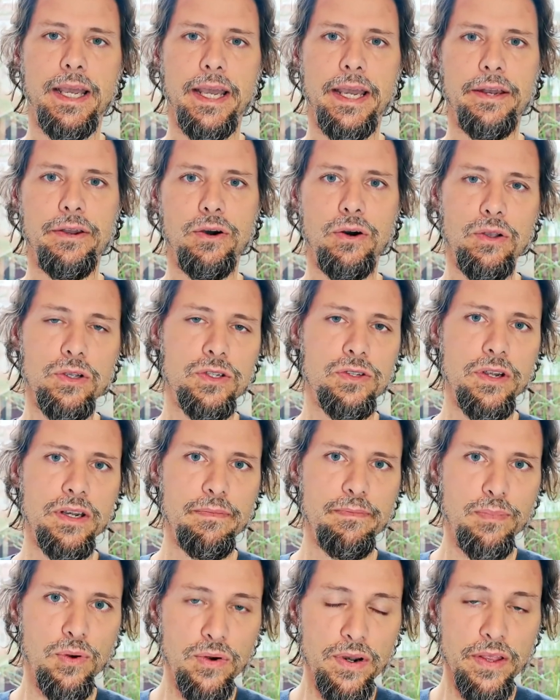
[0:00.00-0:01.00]
And also an
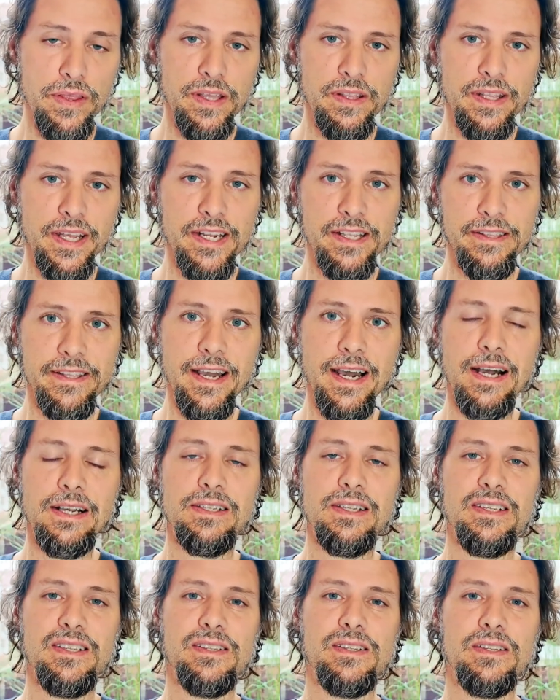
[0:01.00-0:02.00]
important thing that it
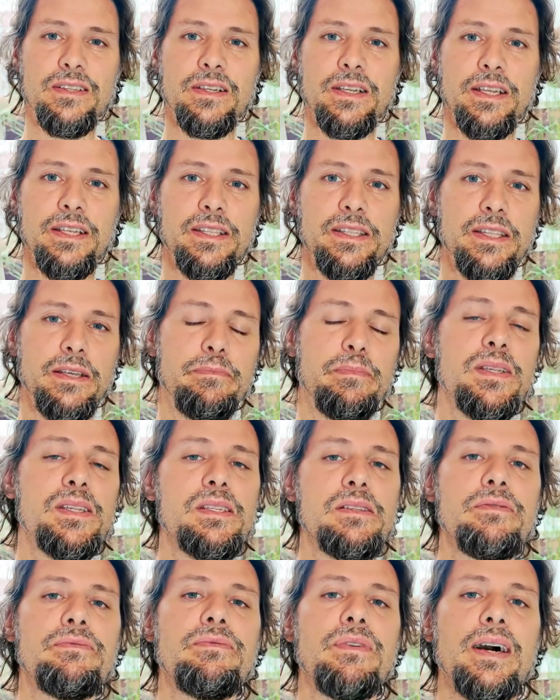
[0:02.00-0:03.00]
does is it
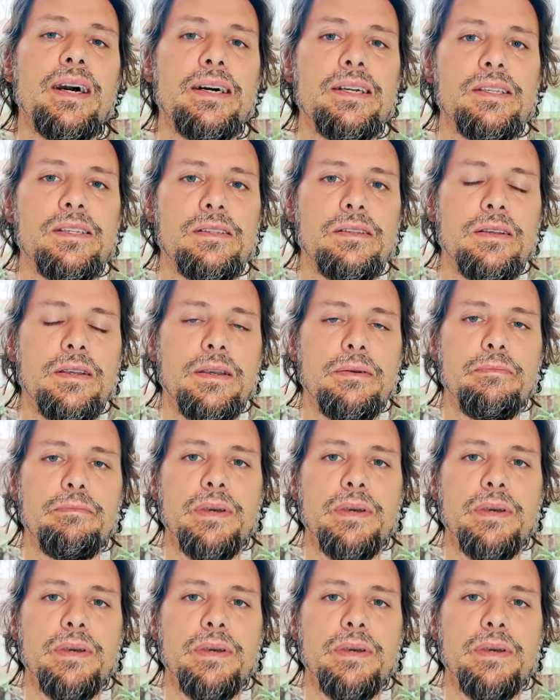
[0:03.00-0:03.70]
demystifies